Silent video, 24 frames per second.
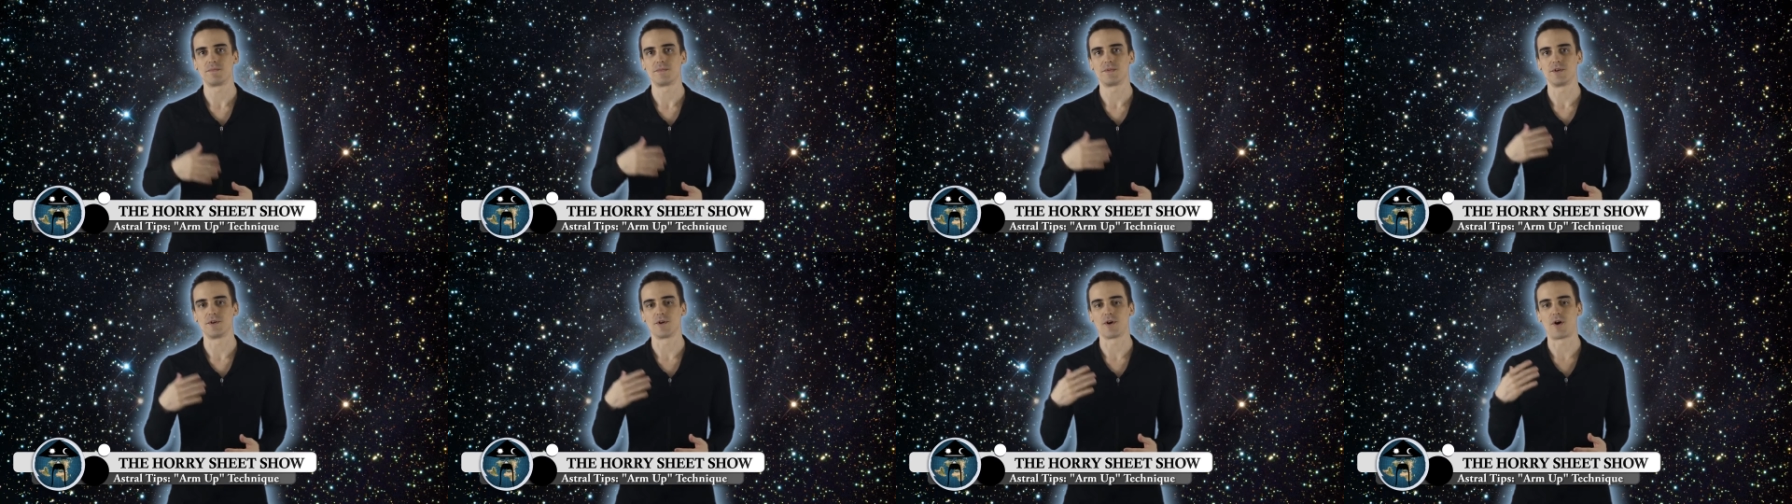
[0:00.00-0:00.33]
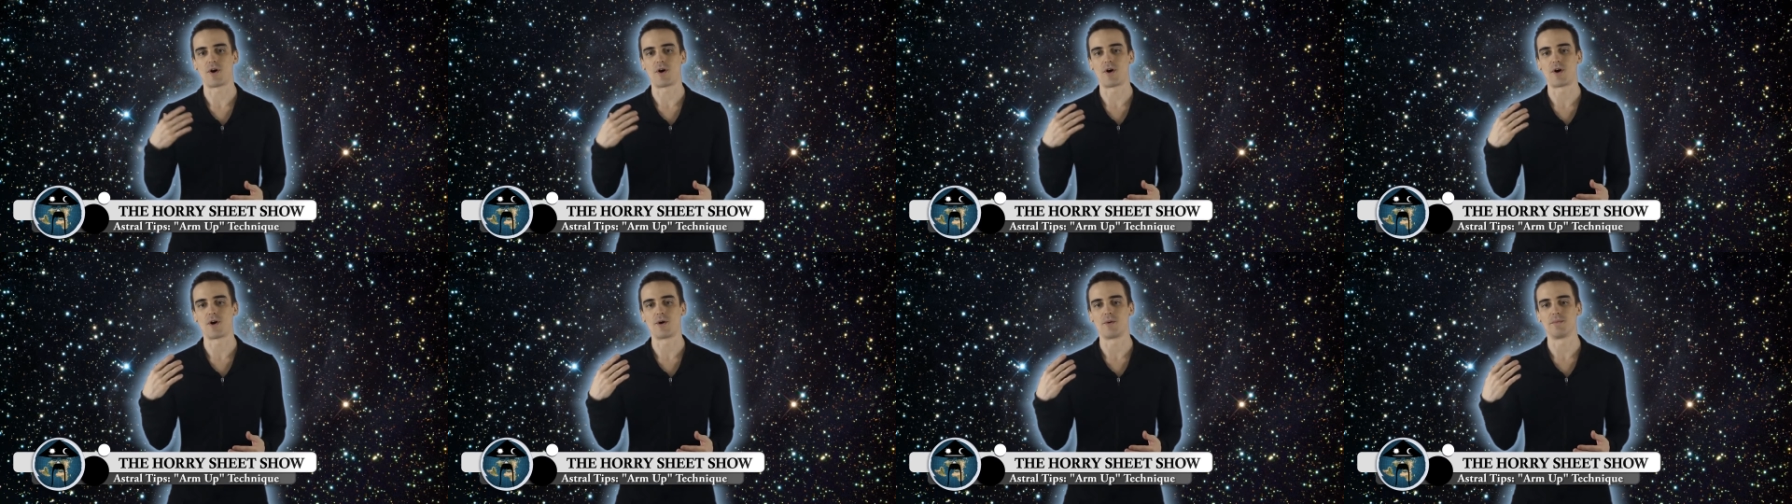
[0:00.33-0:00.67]
your
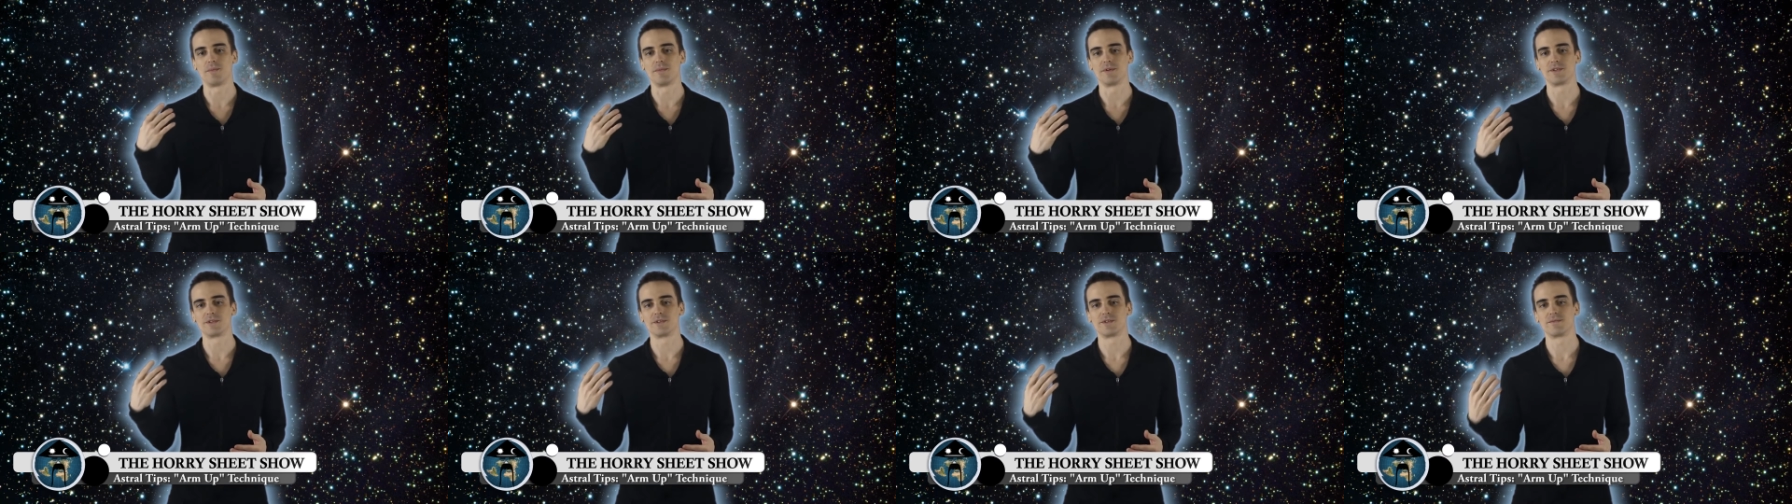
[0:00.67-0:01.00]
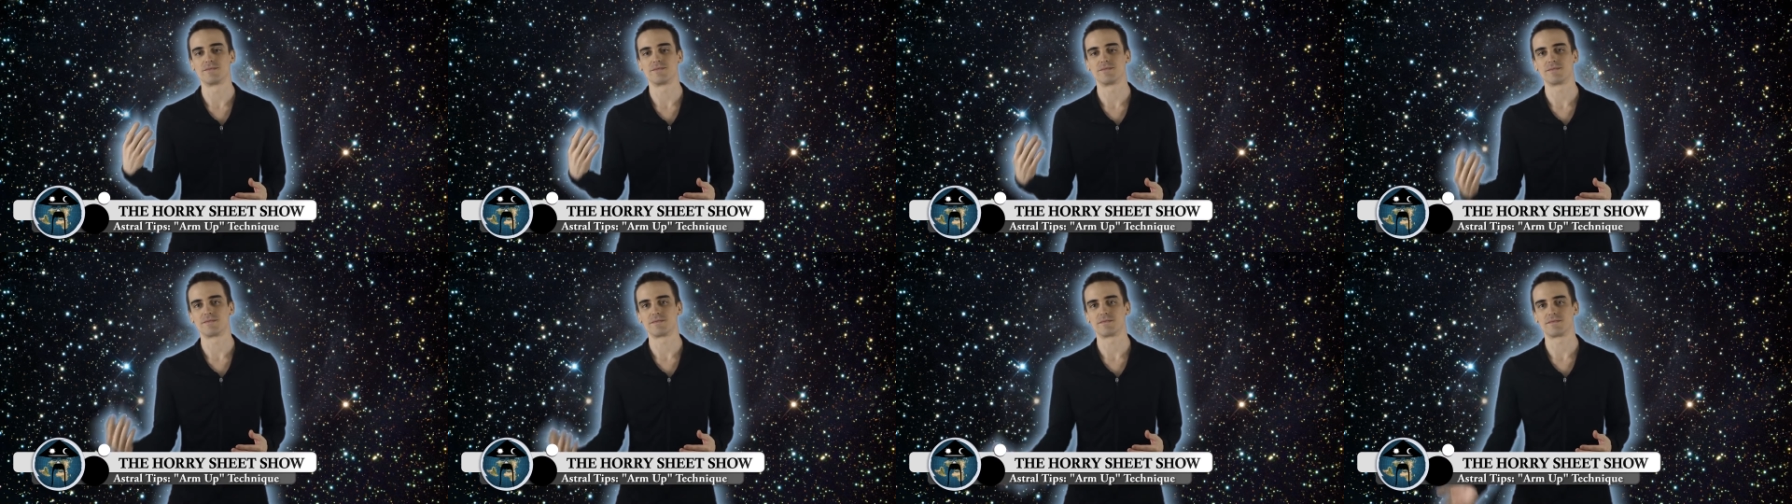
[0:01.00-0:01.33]
arm is
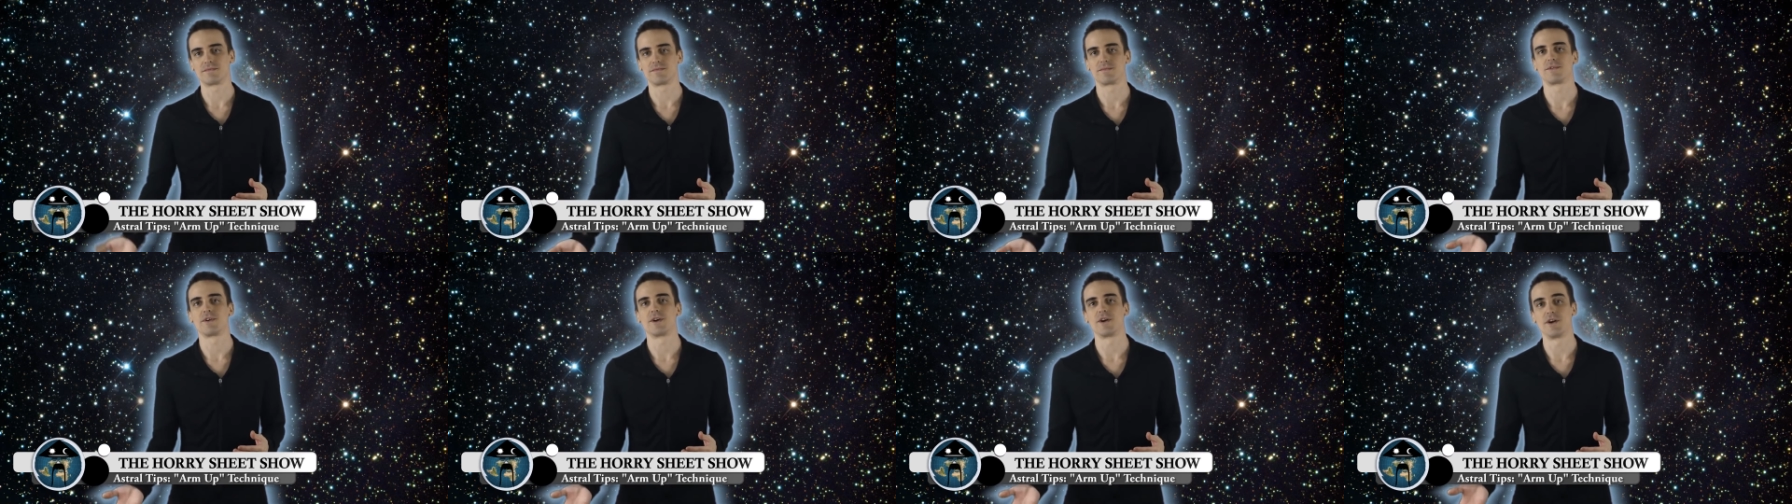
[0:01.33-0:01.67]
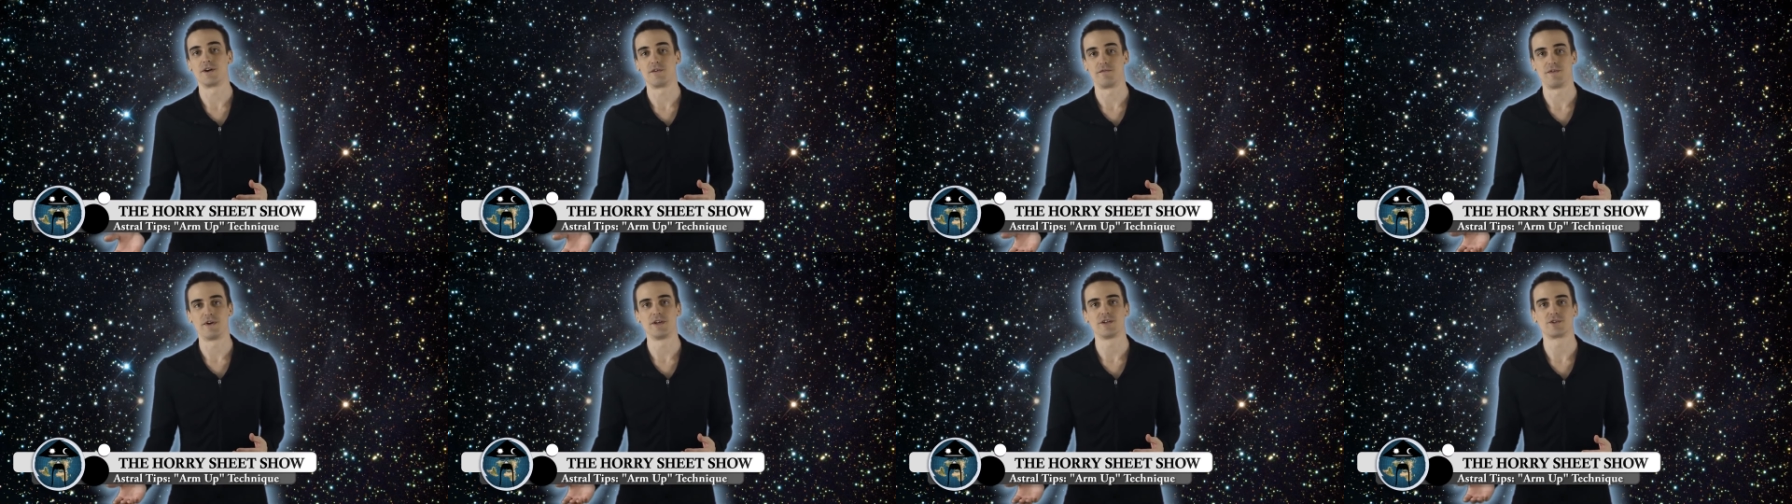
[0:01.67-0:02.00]
going
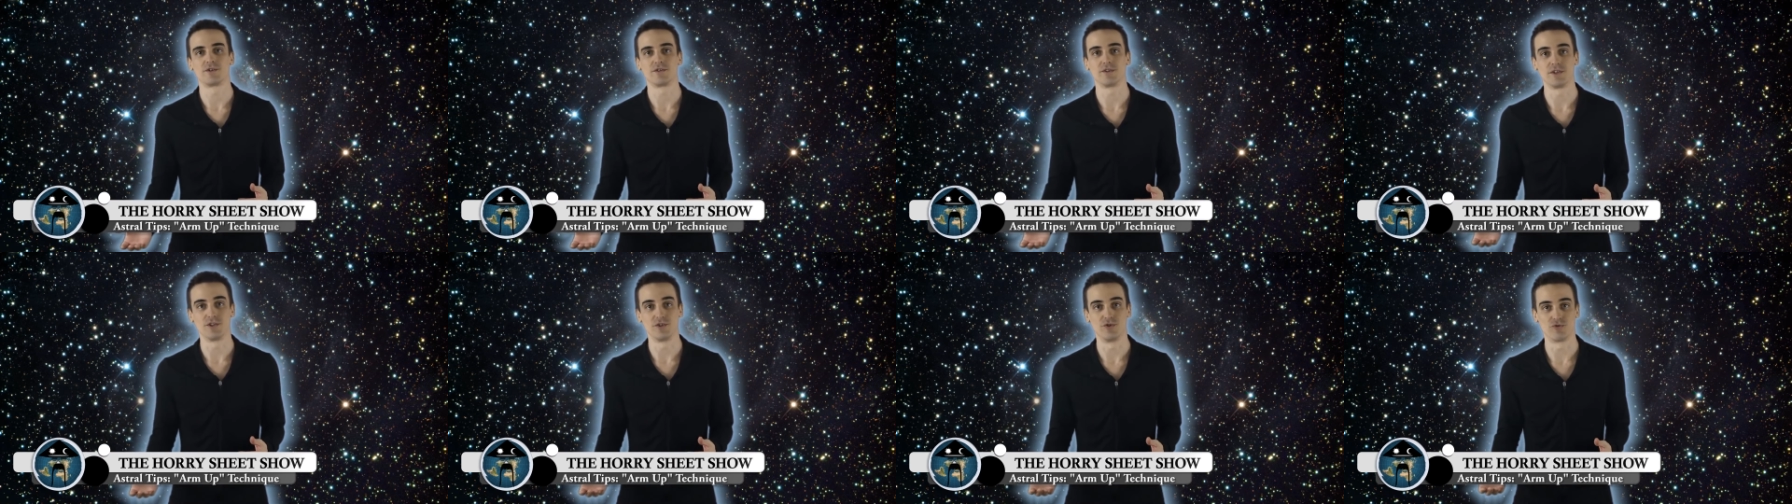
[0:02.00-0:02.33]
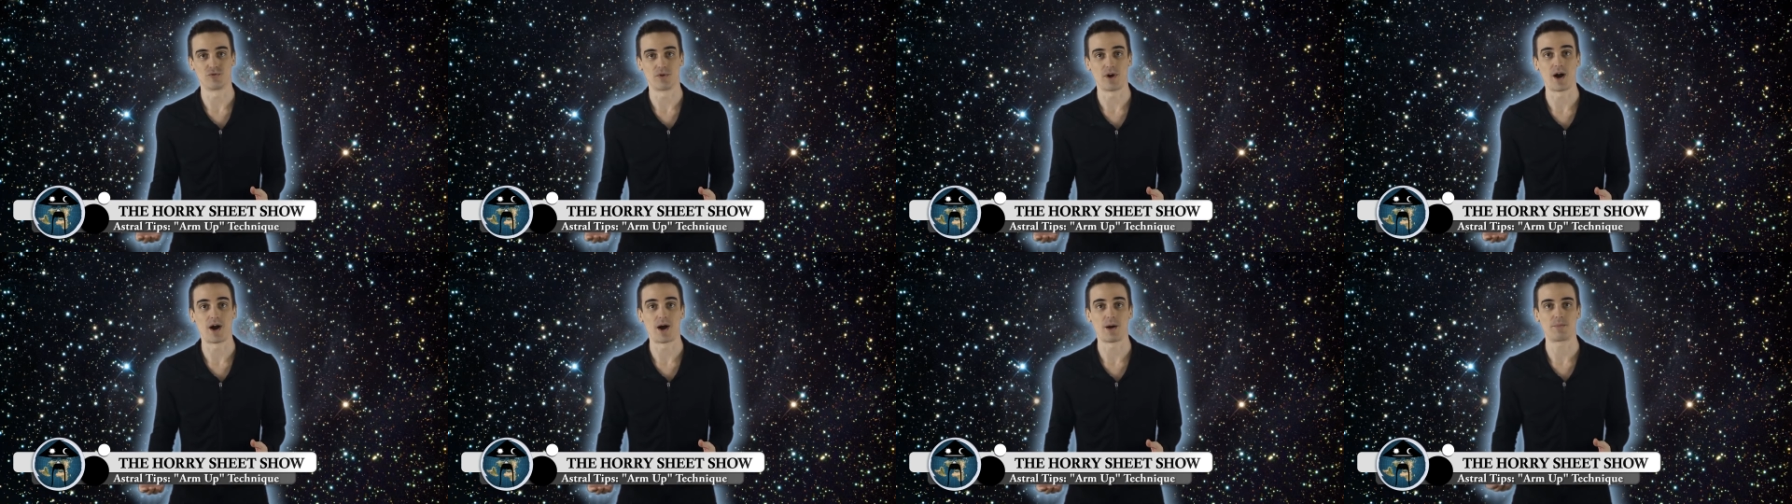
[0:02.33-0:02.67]
to eventually
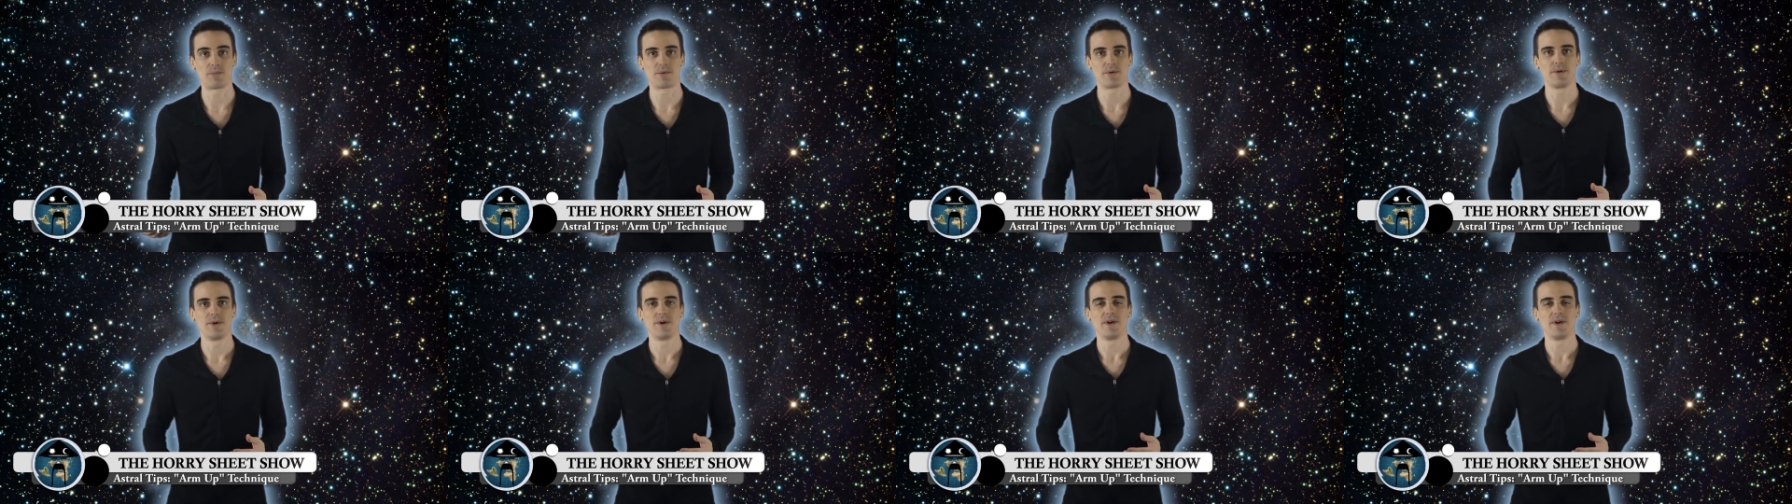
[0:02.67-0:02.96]
drop,